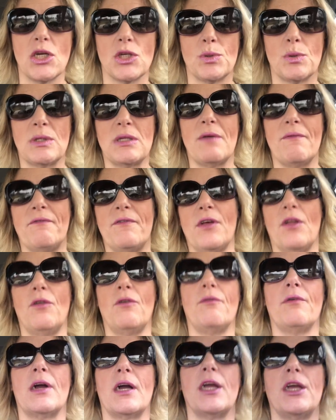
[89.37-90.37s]
She wasn't
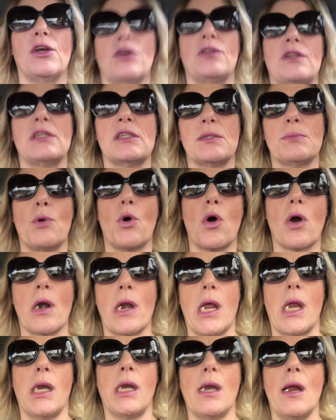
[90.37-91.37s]
feeling very good this
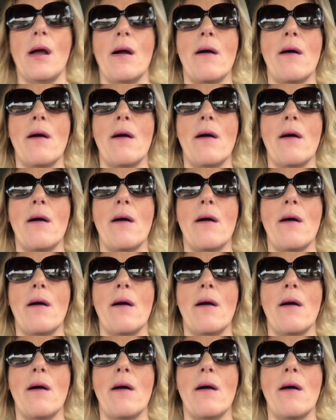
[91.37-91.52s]
morning.